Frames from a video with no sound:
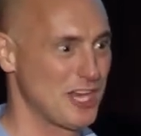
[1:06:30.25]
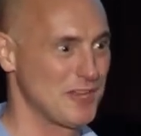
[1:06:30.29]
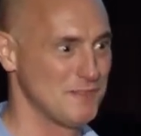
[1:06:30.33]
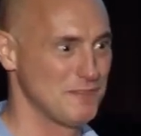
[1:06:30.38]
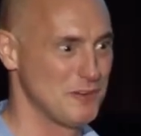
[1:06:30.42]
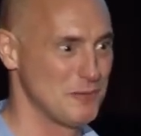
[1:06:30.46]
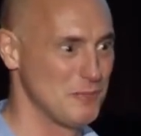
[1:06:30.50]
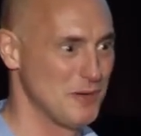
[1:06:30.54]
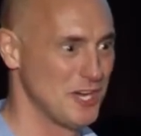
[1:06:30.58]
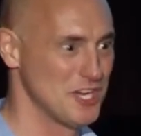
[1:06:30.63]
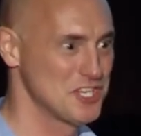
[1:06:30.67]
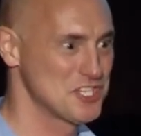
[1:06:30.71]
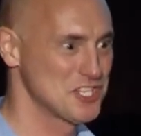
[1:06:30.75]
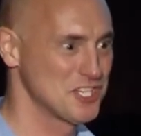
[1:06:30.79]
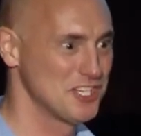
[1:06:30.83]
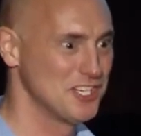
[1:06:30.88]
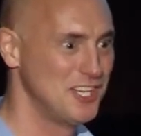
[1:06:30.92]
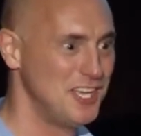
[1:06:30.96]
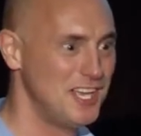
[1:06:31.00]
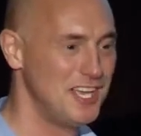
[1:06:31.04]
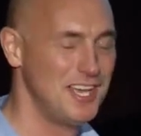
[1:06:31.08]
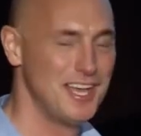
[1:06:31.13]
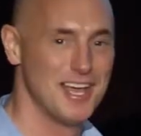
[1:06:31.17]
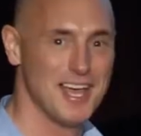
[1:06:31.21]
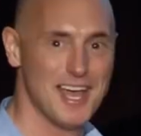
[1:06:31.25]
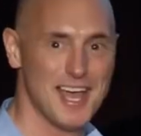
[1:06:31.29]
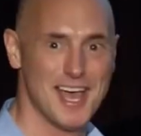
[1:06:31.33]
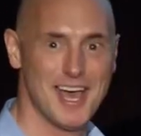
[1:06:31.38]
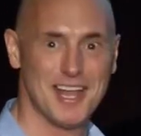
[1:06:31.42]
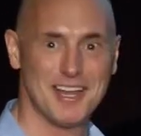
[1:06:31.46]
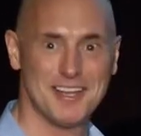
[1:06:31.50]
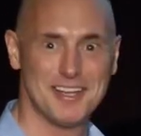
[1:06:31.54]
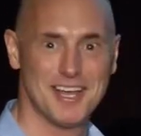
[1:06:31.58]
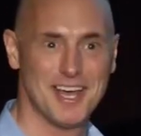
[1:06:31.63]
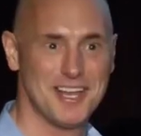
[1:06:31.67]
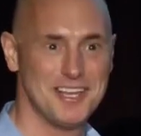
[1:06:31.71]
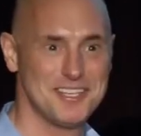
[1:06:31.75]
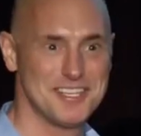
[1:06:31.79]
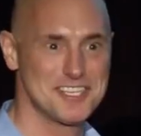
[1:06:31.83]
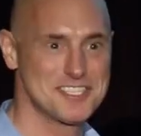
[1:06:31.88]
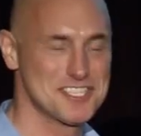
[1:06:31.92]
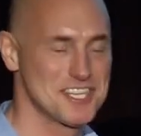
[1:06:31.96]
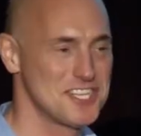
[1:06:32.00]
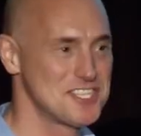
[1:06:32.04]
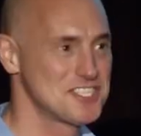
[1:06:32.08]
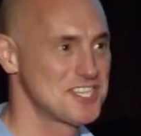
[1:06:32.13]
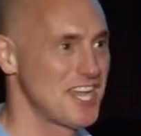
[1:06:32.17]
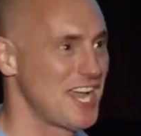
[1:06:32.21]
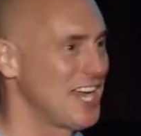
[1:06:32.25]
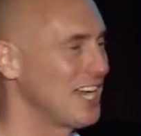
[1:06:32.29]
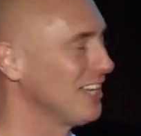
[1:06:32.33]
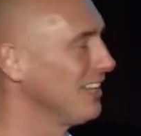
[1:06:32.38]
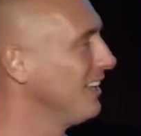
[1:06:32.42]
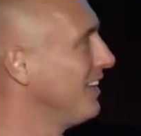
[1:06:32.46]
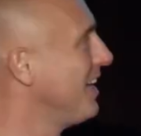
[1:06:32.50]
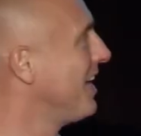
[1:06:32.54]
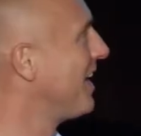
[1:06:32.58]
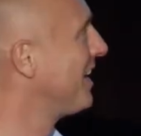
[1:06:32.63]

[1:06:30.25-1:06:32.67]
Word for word: information and, and disentangle it